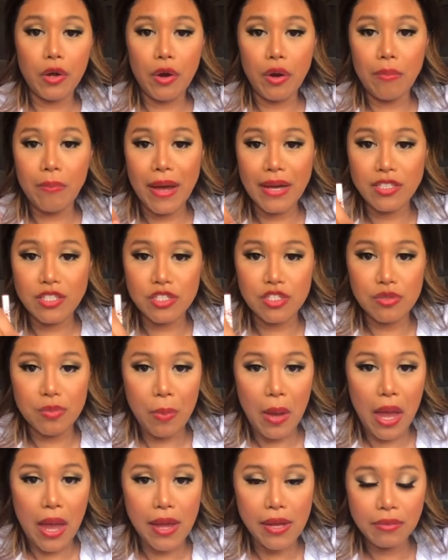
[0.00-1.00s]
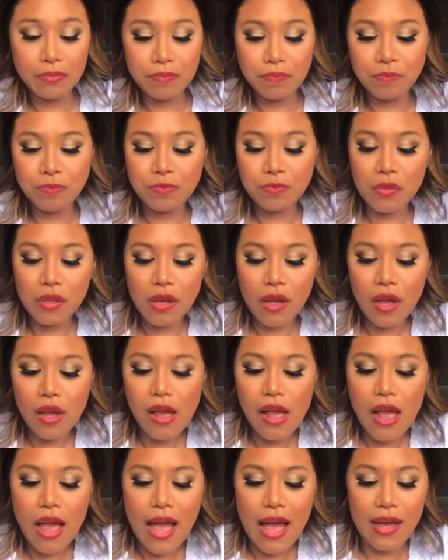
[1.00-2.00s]
back to Japan,
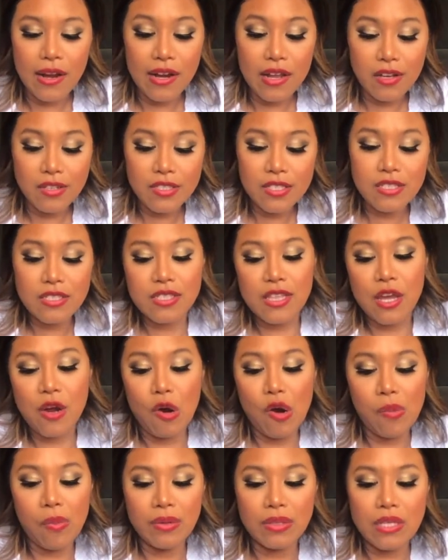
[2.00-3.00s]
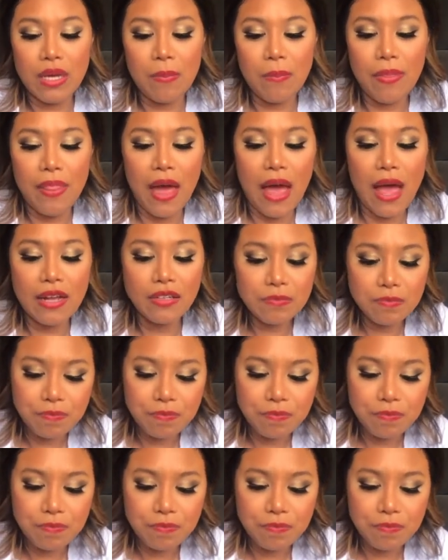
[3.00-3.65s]
and now since they opened up that